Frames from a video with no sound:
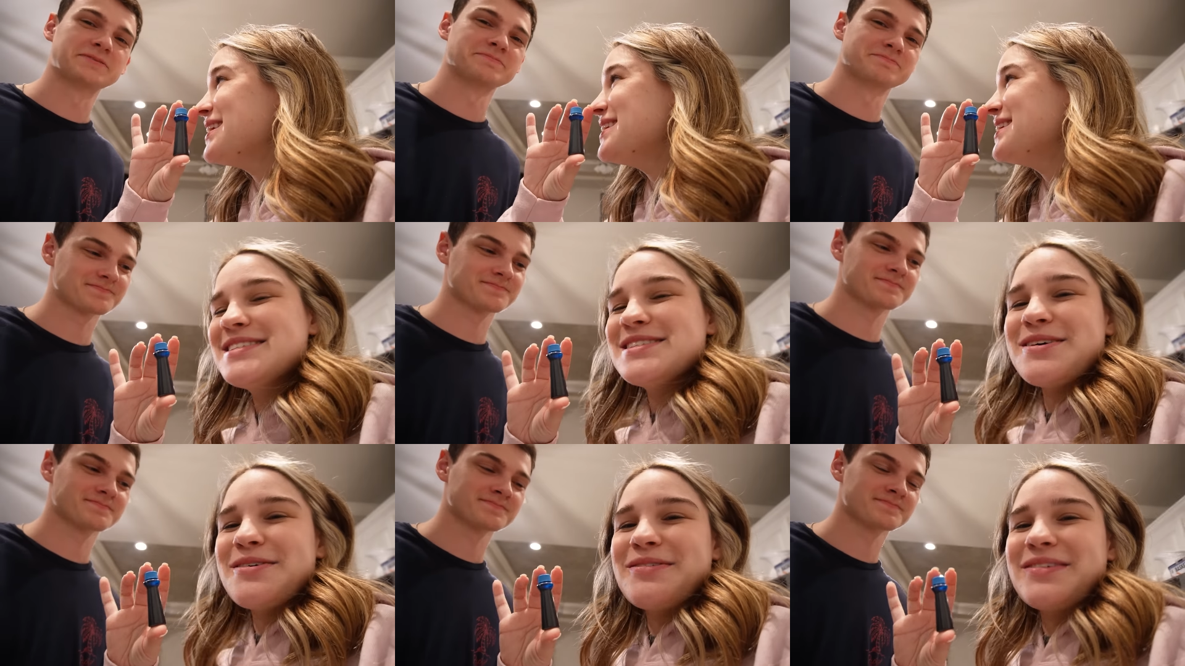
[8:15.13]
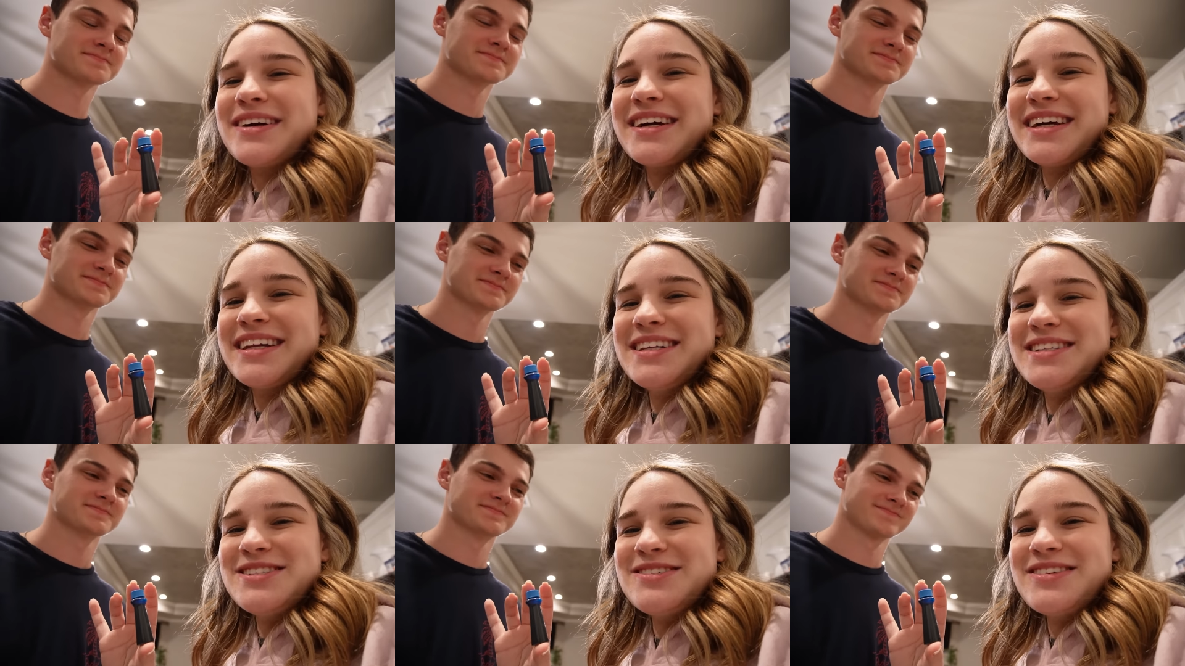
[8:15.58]
Speaker 1: coloring. So we're
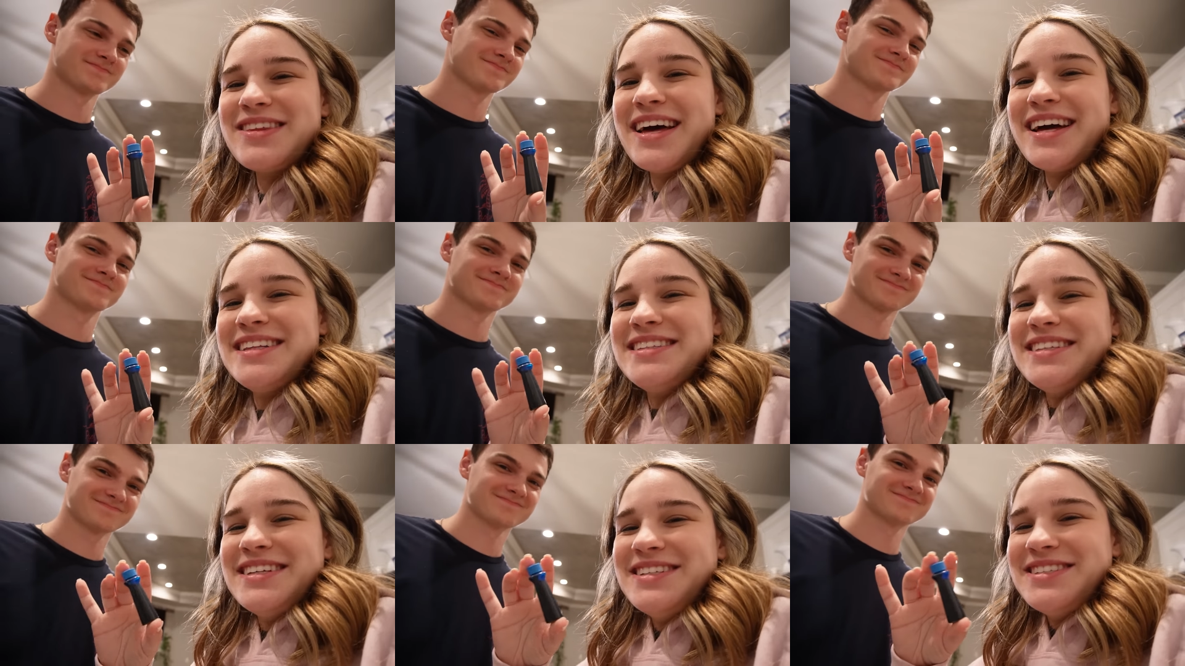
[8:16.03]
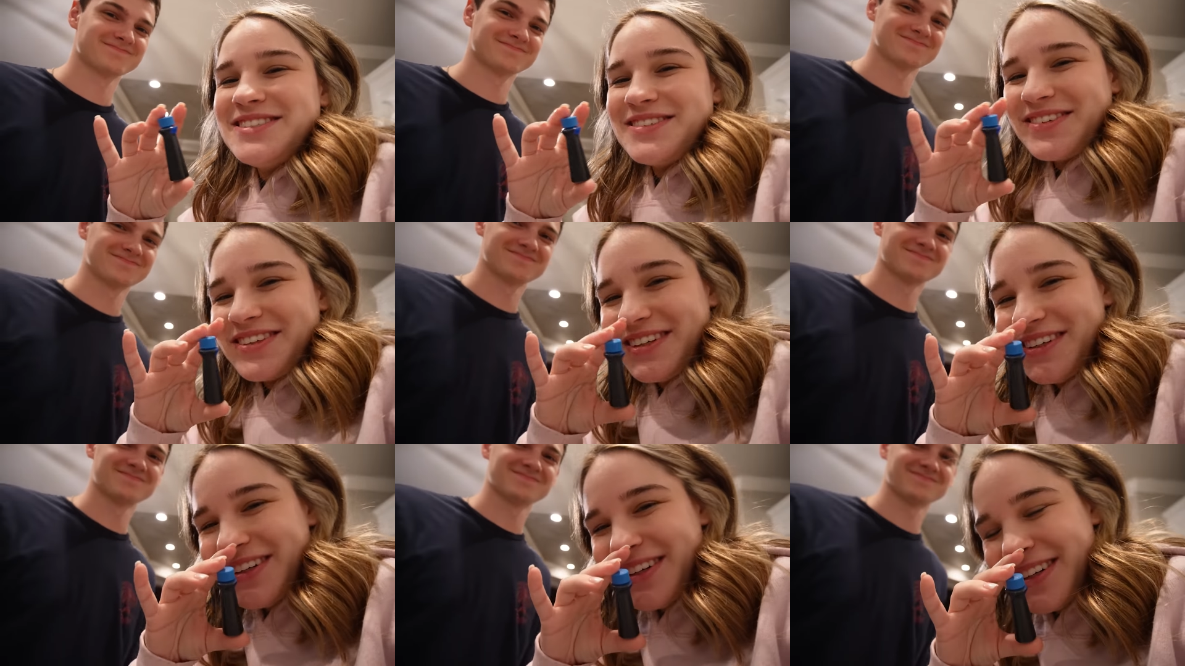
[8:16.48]
gonna do that to Drew.